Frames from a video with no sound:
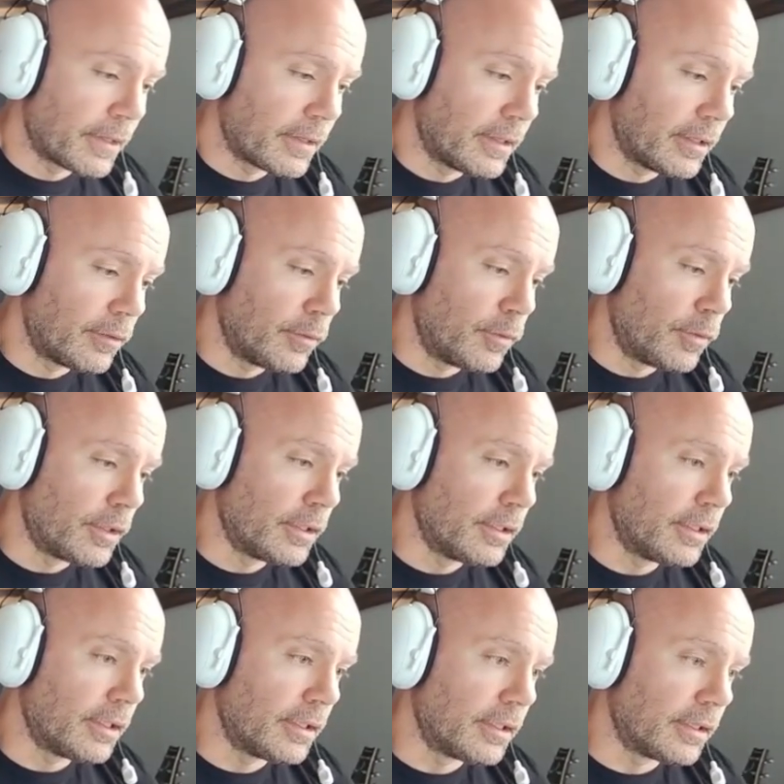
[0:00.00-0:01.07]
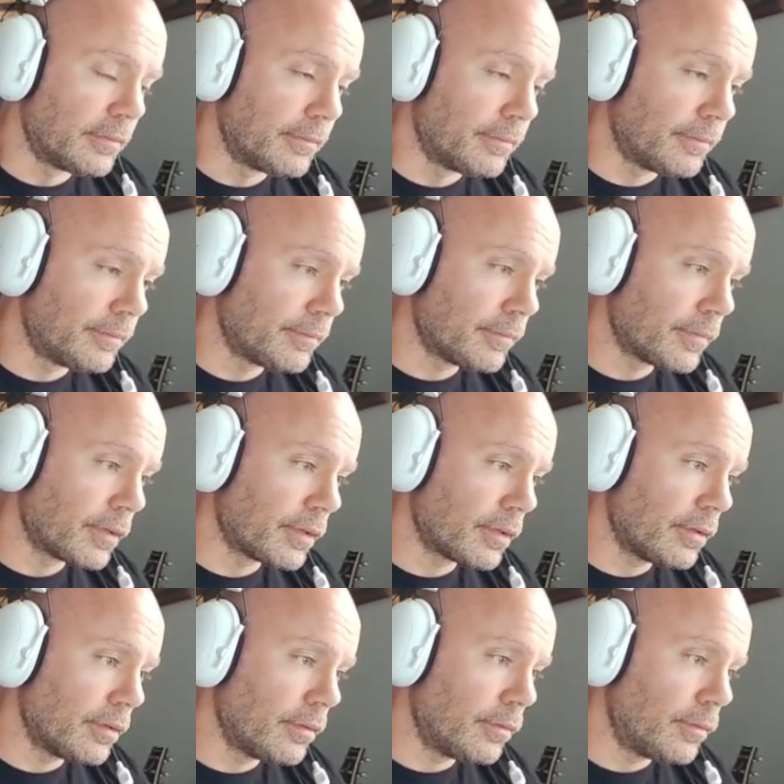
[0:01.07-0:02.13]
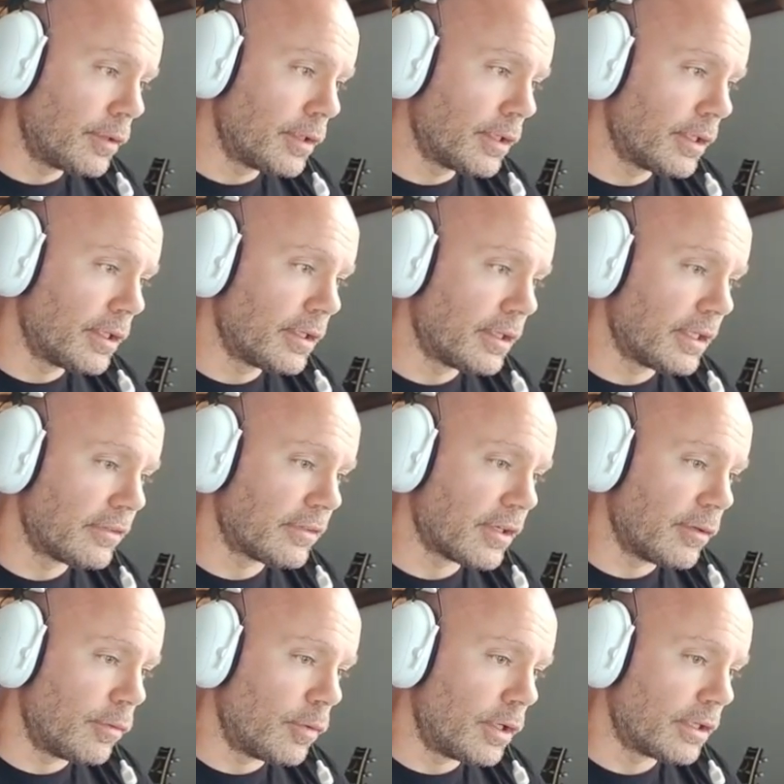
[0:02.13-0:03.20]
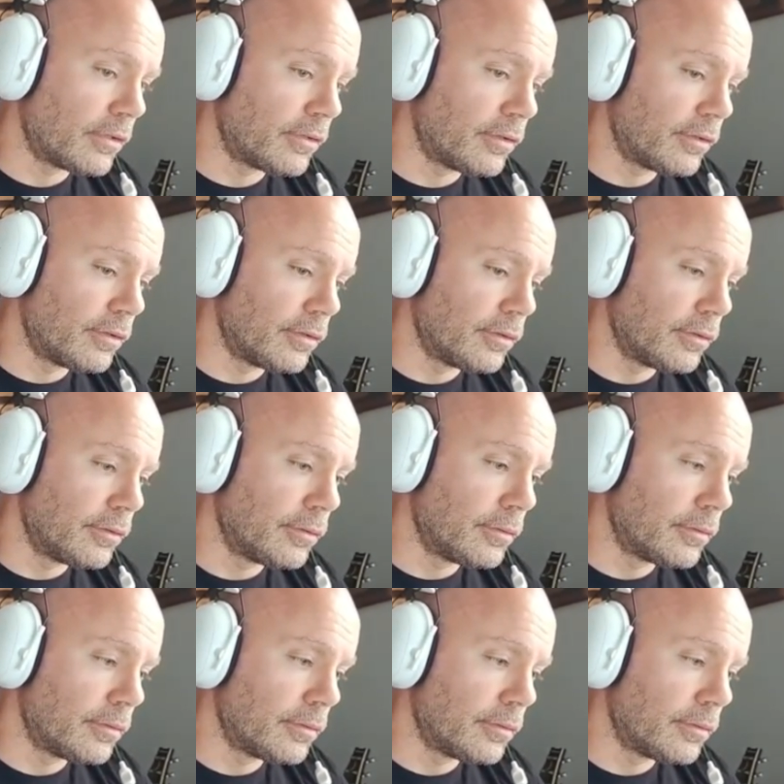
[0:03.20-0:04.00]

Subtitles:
All right, one of the things I want to